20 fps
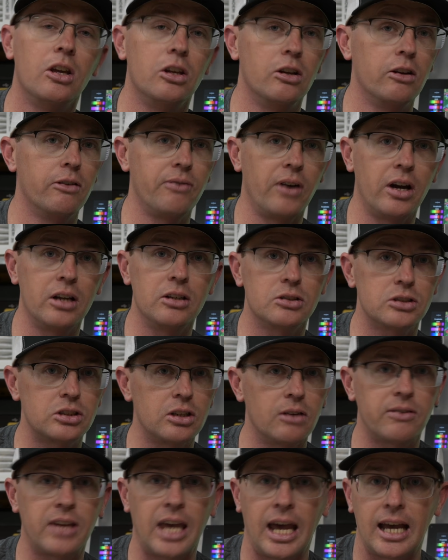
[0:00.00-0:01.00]
you find
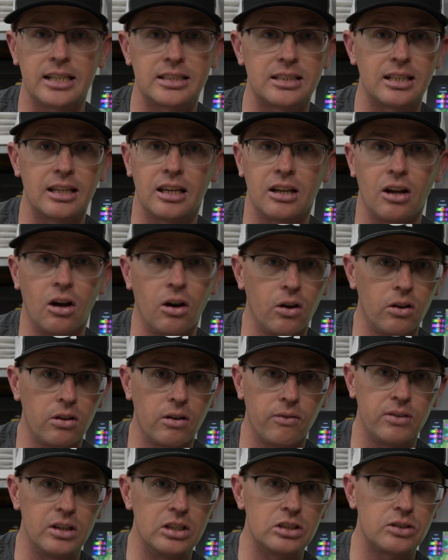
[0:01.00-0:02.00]
yourself casting at all
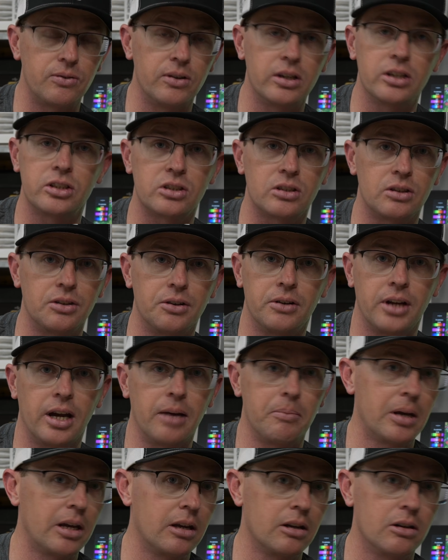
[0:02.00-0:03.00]
of these fish and they're
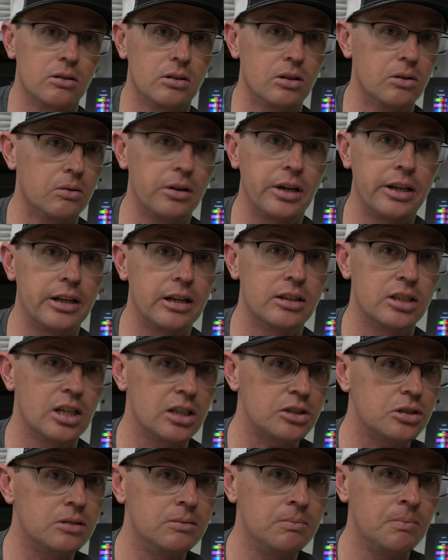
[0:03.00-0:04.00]
not paying your lure any
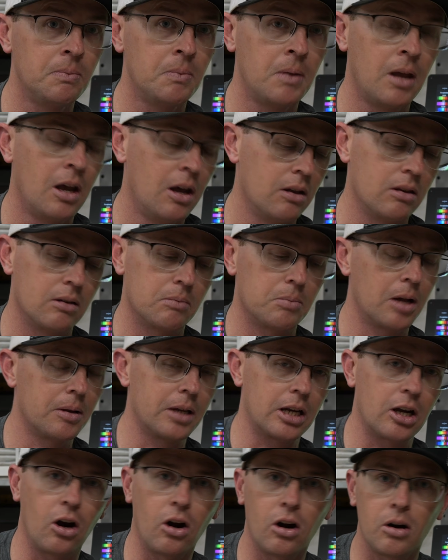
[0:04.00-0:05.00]
attention. They're
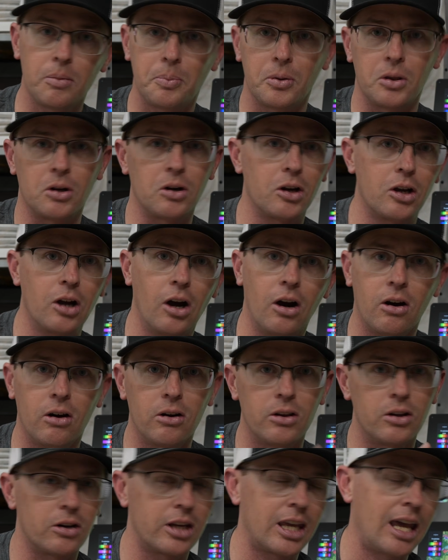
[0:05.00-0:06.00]
probably carp, or they're
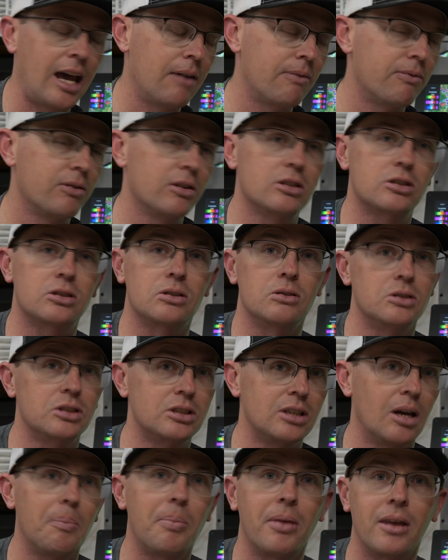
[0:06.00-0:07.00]
gar, they're catfish, there's
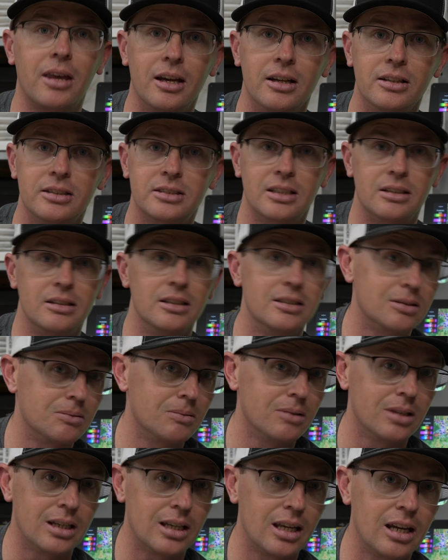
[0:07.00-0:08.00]
something else that doesn't
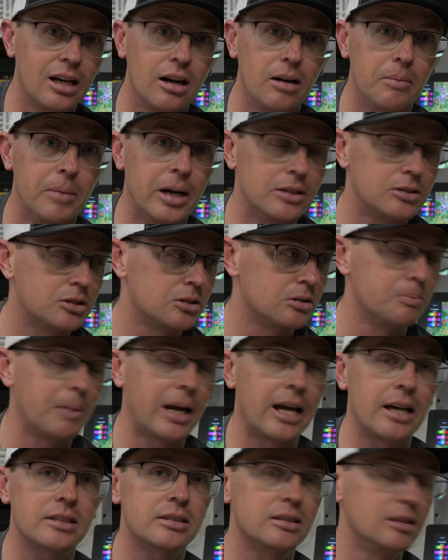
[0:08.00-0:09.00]
really care about your
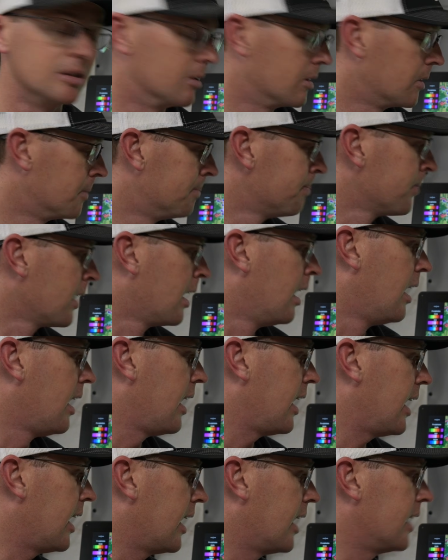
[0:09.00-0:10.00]
bass lure.
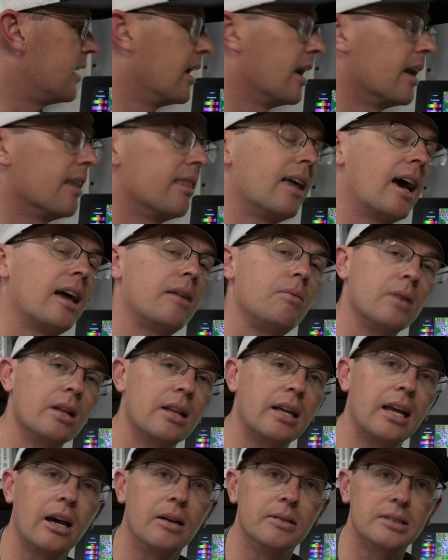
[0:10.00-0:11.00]
And that
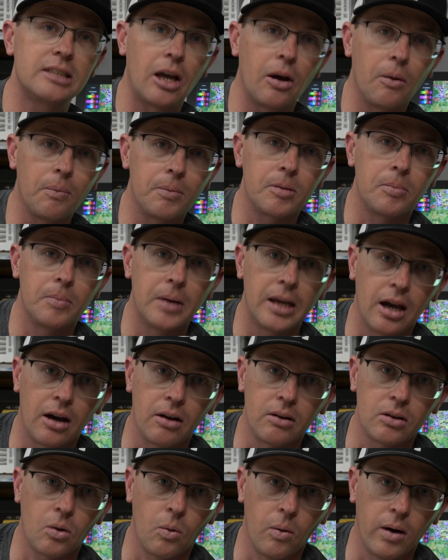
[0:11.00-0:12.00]
really has helped me
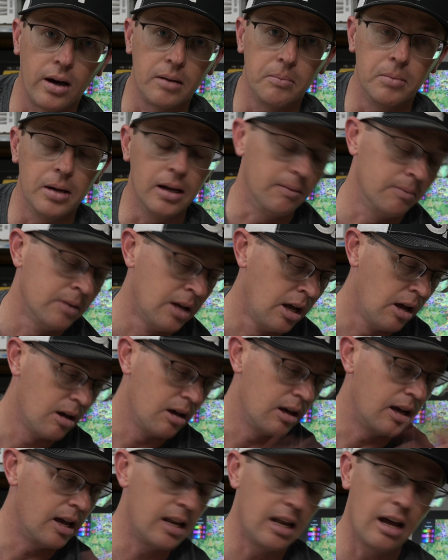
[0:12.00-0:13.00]
out quite a bit.
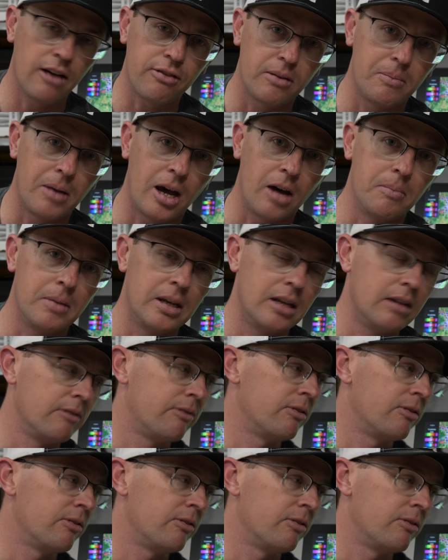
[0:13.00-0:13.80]
Enough about me and